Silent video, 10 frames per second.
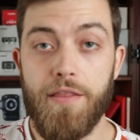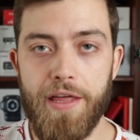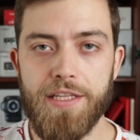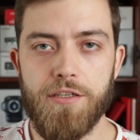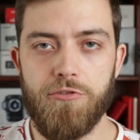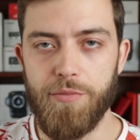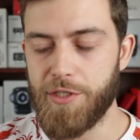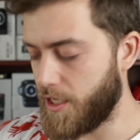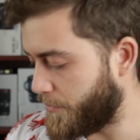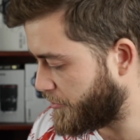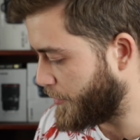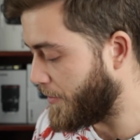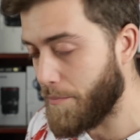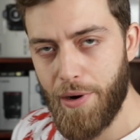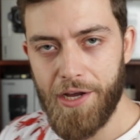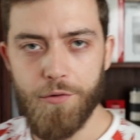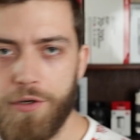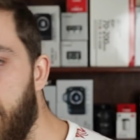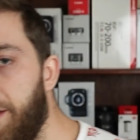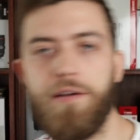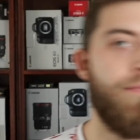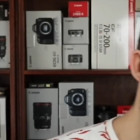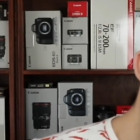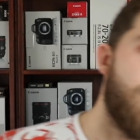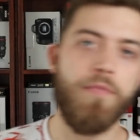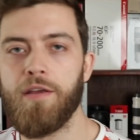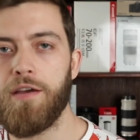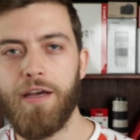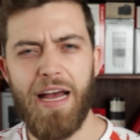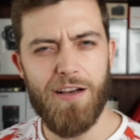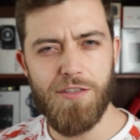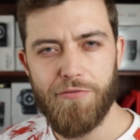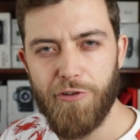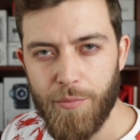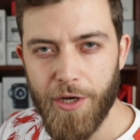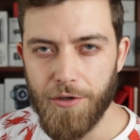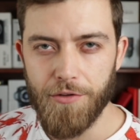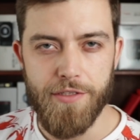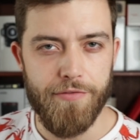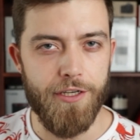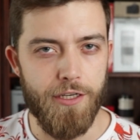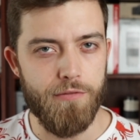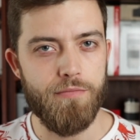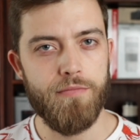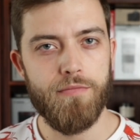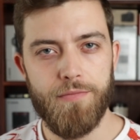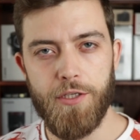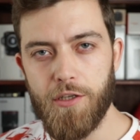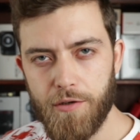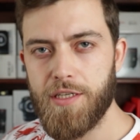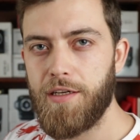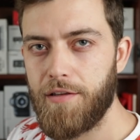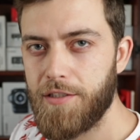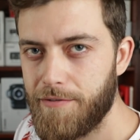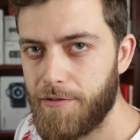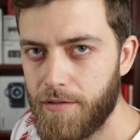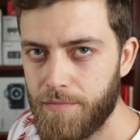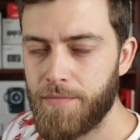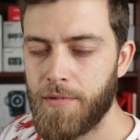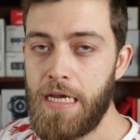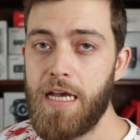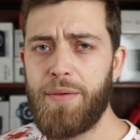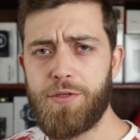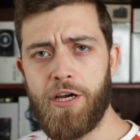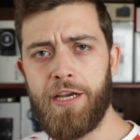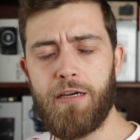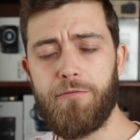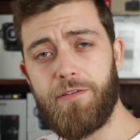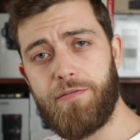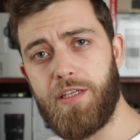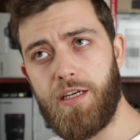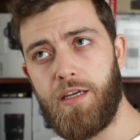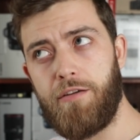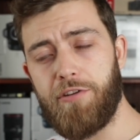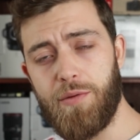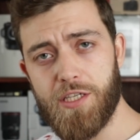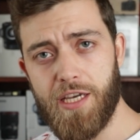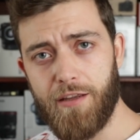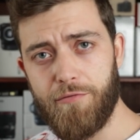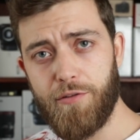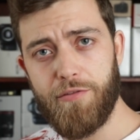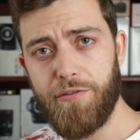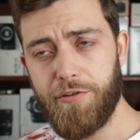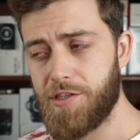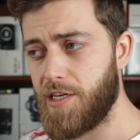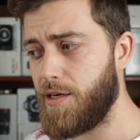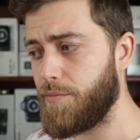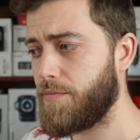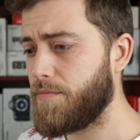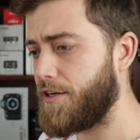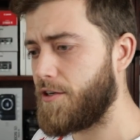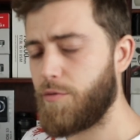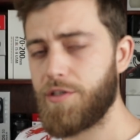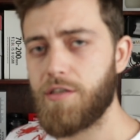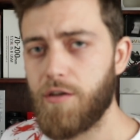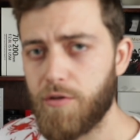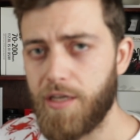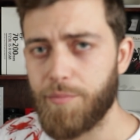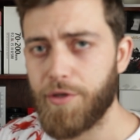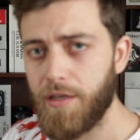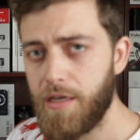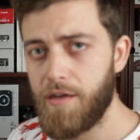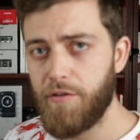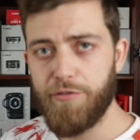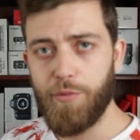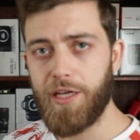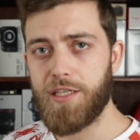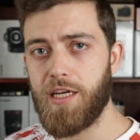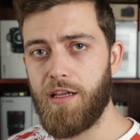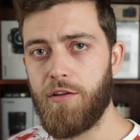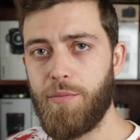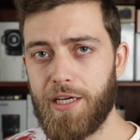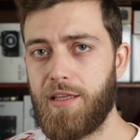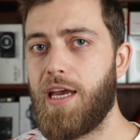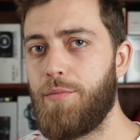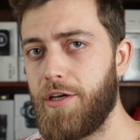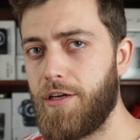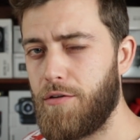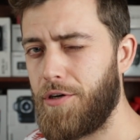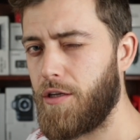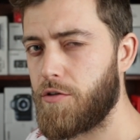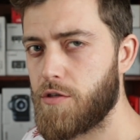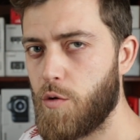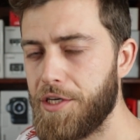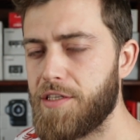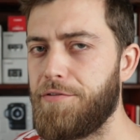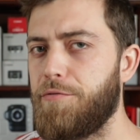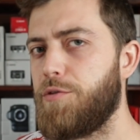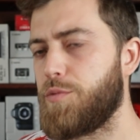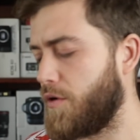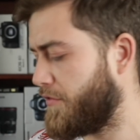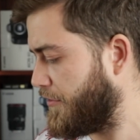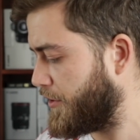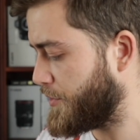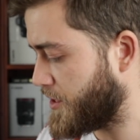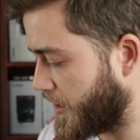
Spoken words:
that's a dream setup for me. By the way, how's the frame rate on this video? You notice anything different? I'm trying out 50 frames a second for the very first time. I don't know what it's going to look like, but from what I can tell on the back of the camera, it already looks quite different from 25 frames a